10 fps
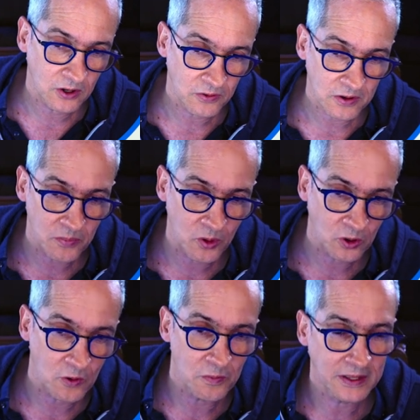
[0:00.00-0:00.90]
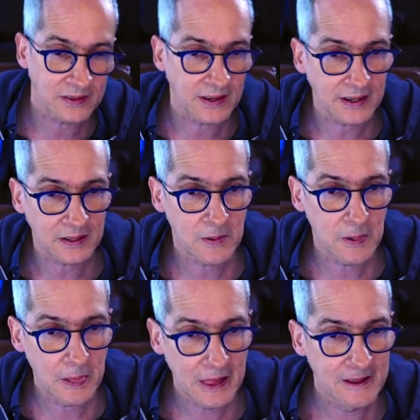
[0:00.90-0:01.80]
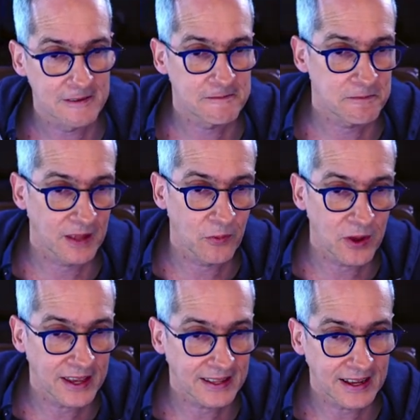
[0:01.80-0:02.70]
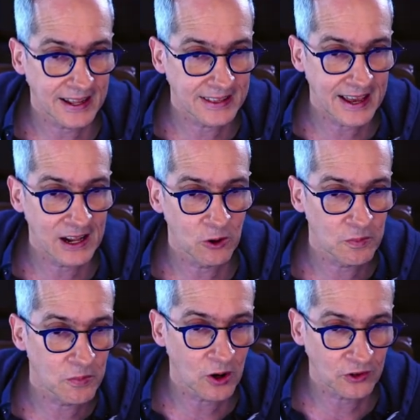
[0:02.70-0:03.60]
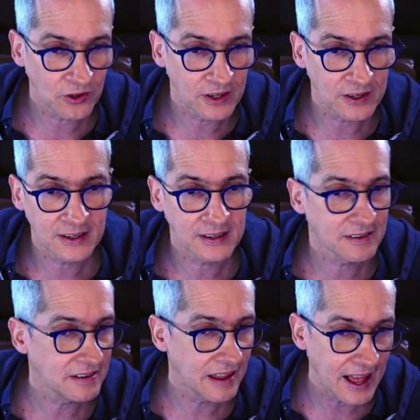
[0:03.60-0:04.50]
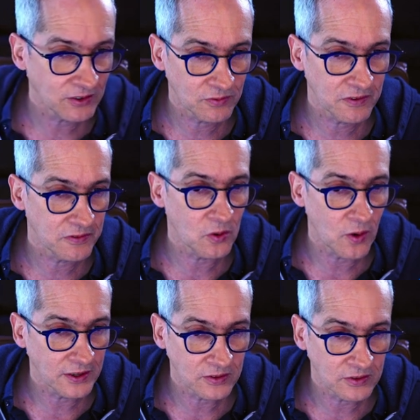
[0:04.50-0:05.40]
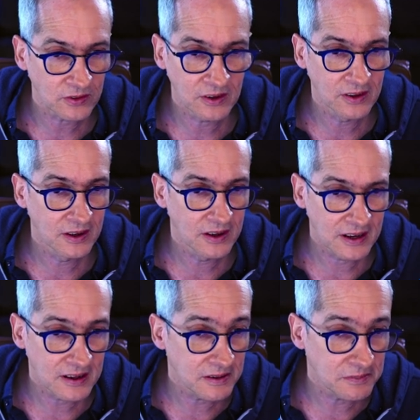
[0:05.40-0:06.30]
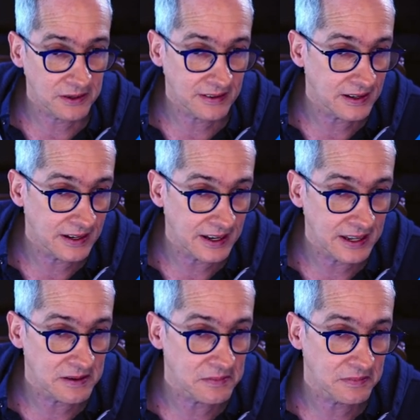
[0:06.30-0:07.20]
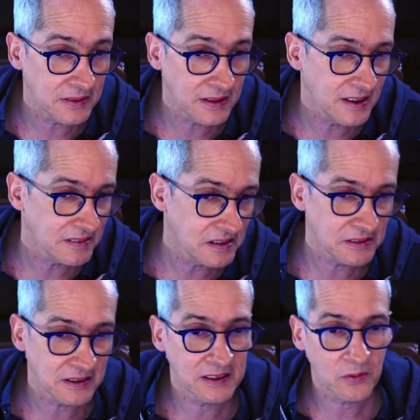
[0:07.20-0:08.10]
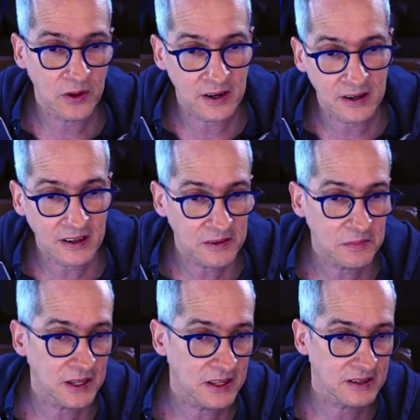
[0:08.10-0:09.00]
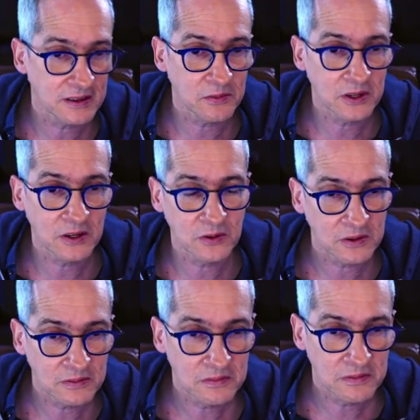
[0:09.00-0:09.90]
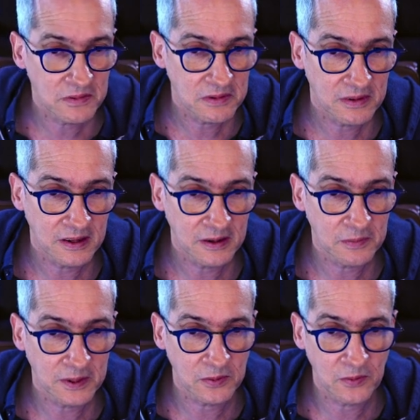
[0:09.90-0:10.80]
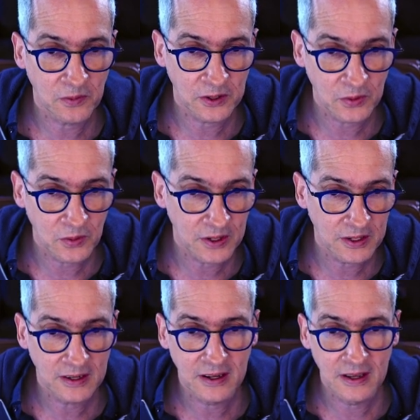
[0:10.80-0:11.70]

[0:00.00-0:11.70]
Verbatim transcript: of import complete site, and we get a dialog box here that asks us a few questions. Uh, basically, I am, let's say that we are intermediate, that we know a little bit what we're doing,